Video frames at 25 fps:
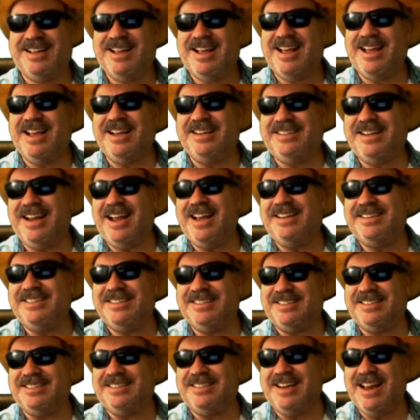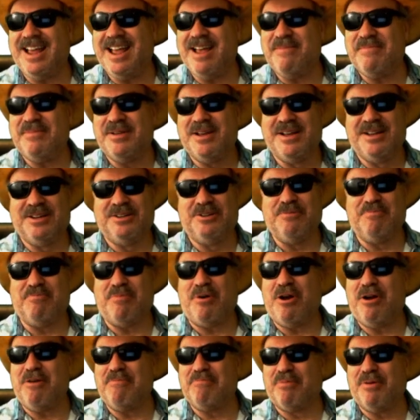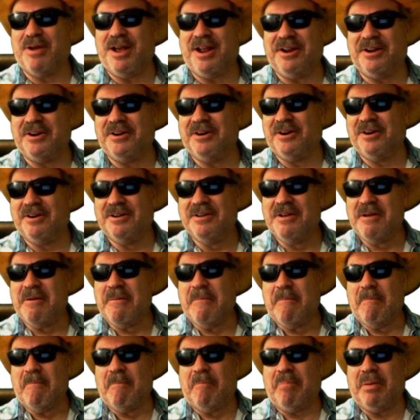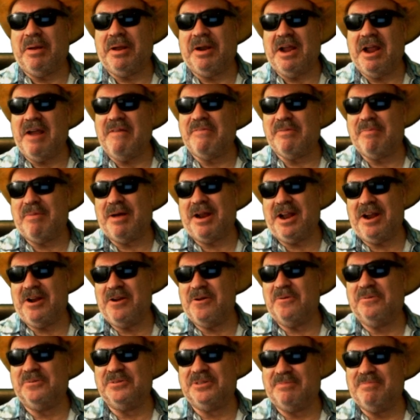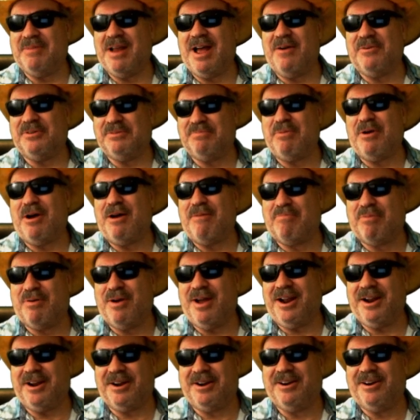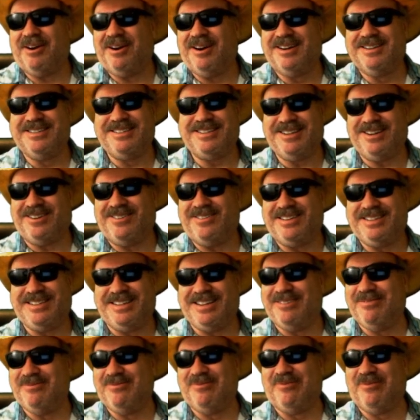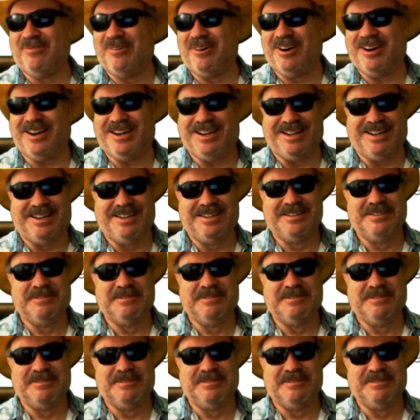He changes his name to Paul Prediger, but everybody knows him now as Paul Prediger, so it didn't work.